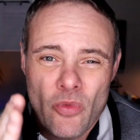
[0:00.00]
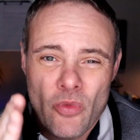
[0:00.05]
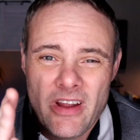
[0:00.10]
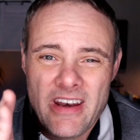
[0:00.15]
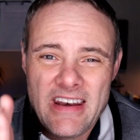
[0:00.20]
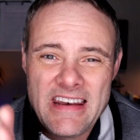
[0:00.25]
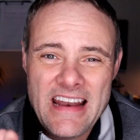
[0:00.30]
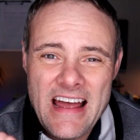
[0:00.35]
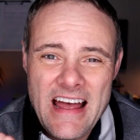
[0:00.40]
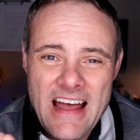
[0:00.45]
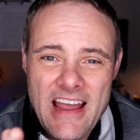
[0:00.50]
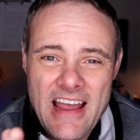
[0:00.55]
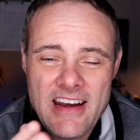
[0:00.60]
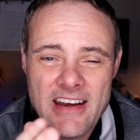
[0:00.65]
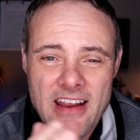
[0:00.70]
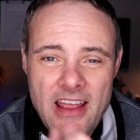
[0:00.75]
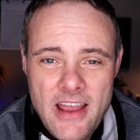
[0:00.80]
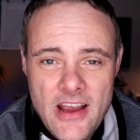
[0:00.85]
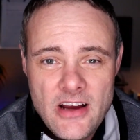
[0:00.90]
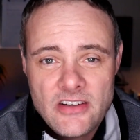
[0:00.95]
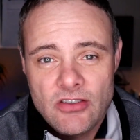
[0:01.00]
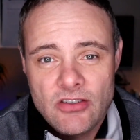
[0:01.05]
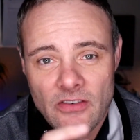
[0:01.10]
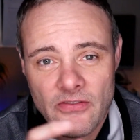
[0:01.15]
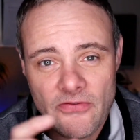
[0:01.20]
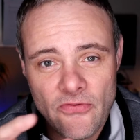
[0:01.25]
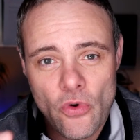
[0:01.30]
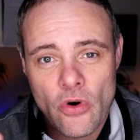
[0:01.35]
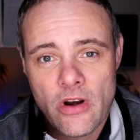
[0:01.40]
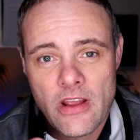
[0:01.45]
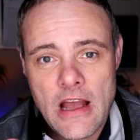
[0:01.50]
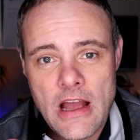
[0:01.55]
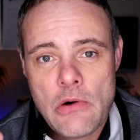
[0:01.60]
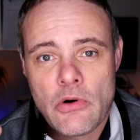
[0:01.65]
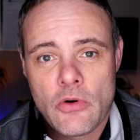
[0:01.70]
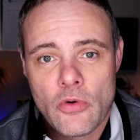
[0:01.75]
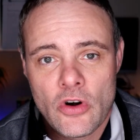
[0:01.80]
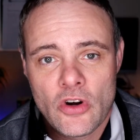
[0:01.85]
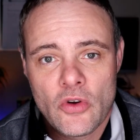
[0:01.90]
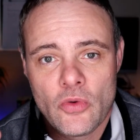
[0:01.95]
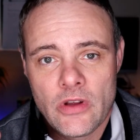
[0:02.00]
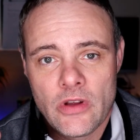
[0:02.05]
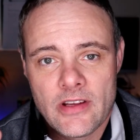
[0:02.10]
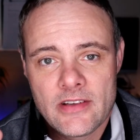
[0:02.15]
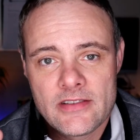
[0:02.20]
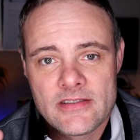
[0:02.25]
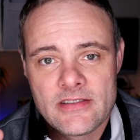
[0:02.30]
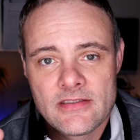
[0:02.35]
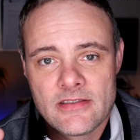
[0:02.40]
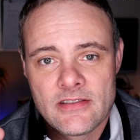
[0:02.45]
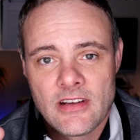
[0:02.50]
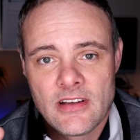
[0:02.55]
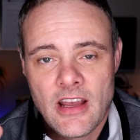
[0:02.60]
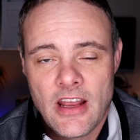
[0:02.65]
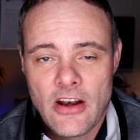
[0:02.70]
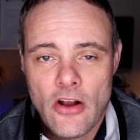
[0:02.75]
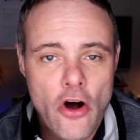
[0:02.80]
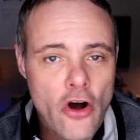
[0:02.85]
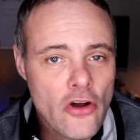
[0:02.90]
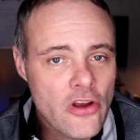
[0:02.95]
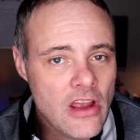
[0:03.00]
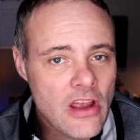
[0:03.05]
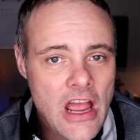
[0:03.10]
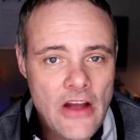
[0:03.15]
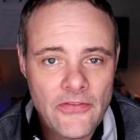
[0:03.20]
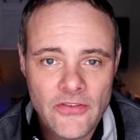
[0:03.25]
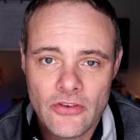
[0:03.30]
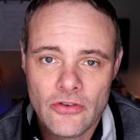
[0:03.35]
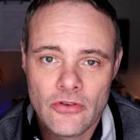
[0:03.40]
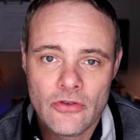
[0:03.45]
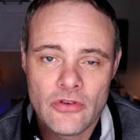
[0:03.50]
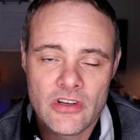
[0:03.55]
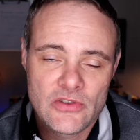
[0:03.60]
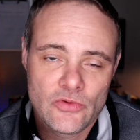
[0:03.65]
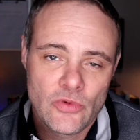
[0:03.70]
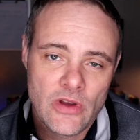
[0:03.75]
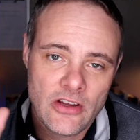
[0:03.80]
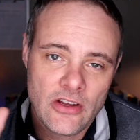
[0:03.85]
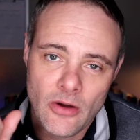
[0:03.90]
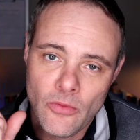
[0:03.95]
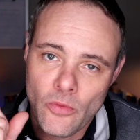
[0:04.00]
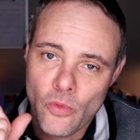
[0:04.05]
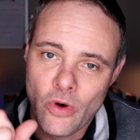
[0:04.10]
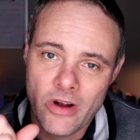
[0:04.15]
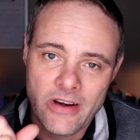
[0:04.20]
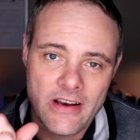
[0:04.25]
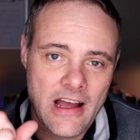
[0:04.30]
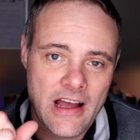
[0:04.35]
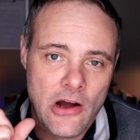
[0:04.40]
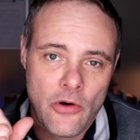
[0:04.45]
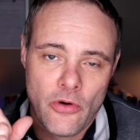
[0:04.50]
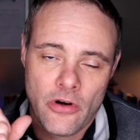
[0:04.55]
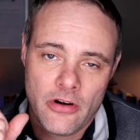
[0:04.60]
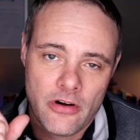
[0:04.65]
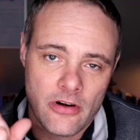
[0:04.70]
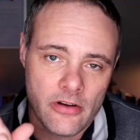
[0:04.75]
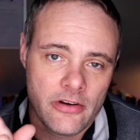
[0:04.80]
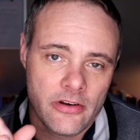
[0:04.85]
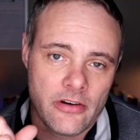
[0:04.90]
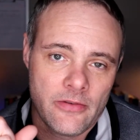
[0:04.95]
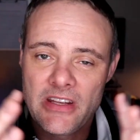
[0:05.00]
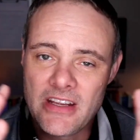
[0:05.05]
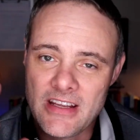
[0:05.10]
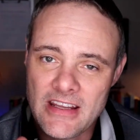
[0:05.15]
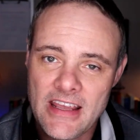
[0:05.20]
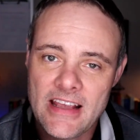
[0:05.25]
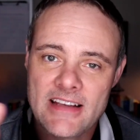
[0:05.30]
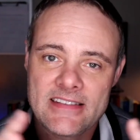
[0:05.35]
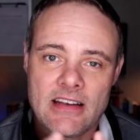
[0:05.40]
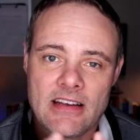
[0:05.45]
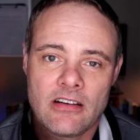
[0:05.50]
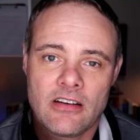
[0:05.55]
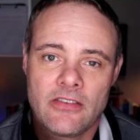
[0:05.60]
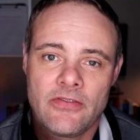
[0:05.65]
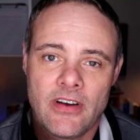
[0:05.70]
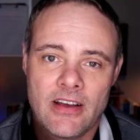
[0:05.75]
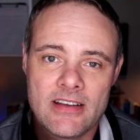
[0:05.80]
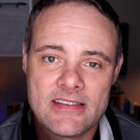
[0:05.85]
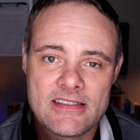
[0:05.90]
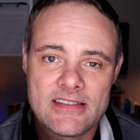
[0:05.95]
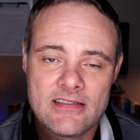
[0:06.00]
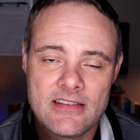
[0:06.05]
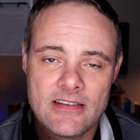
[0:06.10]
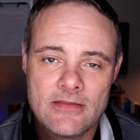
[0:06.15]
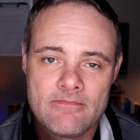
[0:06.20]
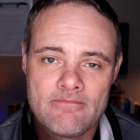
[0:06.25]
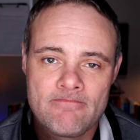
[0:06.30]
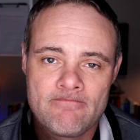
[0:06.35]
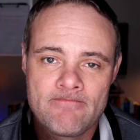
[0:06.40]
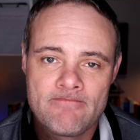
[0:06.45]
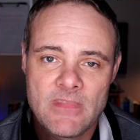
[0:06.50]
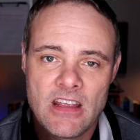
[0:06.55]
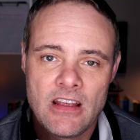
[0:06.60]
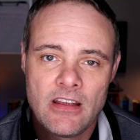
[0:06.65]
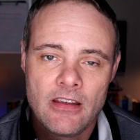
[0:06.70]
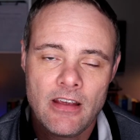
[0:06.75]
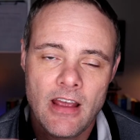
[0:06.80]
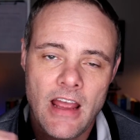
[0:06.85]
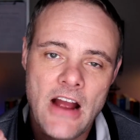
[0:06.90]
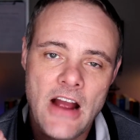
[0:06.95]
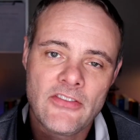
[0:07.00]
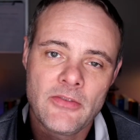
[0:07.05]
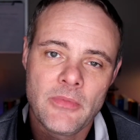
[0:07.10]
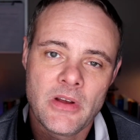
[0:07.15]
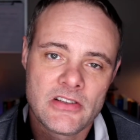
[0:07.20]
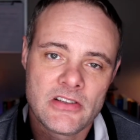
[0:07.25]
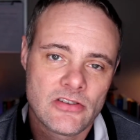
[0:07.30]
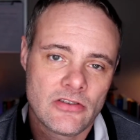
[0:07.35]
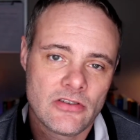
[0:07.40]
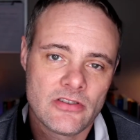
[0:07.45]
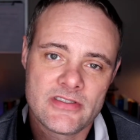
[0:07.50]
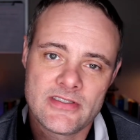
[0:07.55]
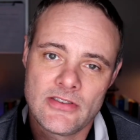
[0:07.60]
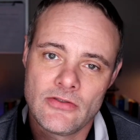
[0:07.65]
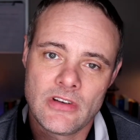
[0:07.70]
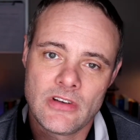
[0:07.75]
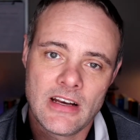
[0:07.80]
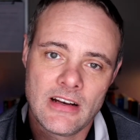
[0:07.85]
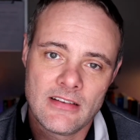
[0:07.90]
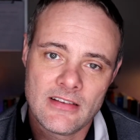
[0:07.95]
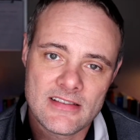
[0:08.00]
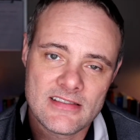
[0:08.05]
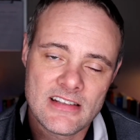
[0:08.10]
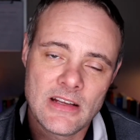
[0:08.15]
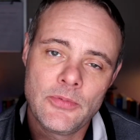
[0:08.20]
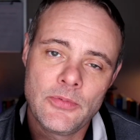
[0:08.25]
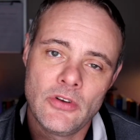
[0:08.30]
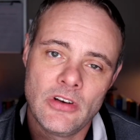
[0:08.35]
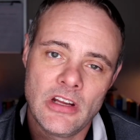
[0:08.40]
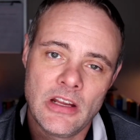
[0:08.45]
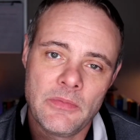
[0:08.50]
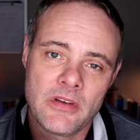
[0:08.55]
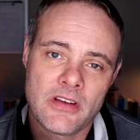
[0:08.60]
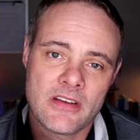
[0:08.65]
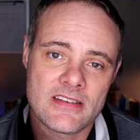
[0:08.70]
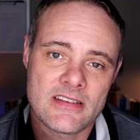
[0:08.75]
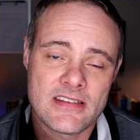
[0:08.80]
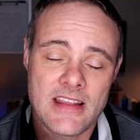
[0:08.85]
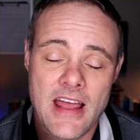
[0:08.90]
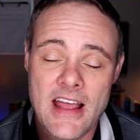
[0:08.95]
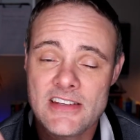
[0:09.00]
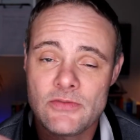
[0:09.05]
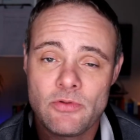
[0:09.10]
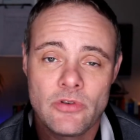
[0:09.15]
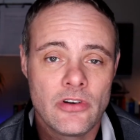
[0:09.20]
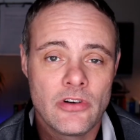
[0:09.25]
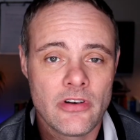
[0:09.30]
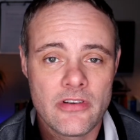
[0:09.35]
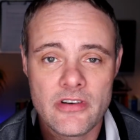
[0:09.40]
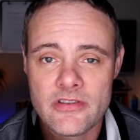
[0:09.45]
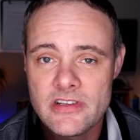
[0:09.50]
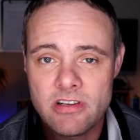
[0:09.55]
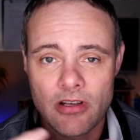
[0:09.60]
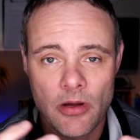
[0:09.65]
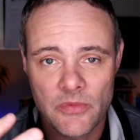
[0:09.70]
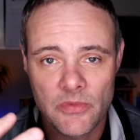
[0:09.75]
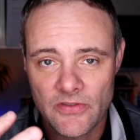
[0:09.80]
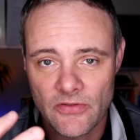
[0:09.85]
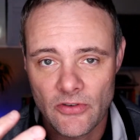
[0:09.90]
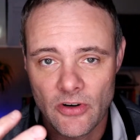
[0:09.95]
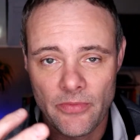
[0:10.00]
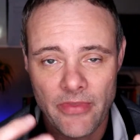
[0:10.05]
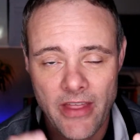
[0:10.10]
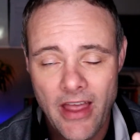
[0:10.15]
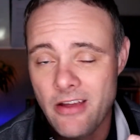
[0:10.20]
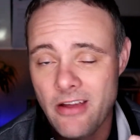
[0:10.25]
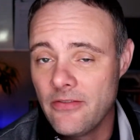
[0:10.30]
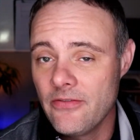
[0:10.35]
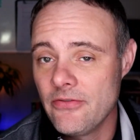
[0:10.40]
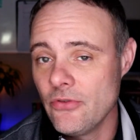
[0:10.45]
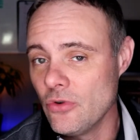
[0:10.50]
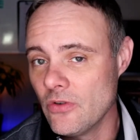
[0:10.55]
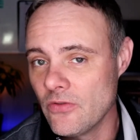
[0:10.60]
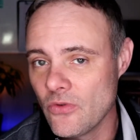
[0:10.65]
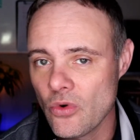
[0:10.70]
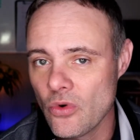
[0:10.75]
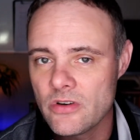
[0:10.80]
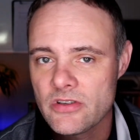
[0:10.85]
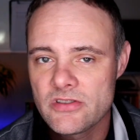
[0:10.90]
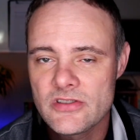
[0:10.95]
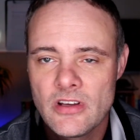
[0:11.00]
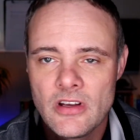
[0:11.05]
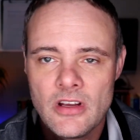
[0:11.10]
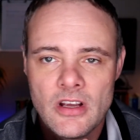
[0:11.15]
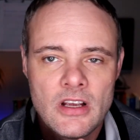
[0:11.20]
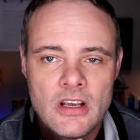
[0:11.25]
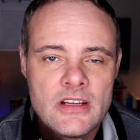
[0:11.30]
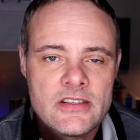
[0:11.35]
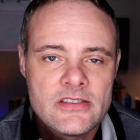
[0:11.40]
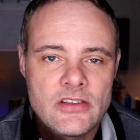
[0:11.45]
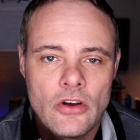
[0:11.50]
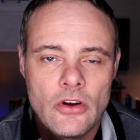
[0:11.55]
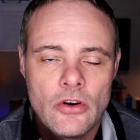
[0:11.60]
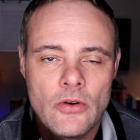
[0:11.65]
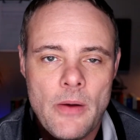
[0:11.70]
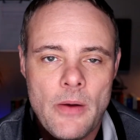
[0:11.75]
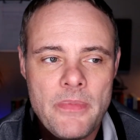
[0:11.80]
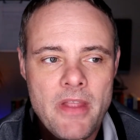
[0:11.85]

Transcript: with nine extra 40 hour work weeks. And all you have to do is wake up one hour earlier. But you can't sacrifice sleep. You have to make sure you're still getting the sleep you need because that's where your energy comes from, that and food, of course. So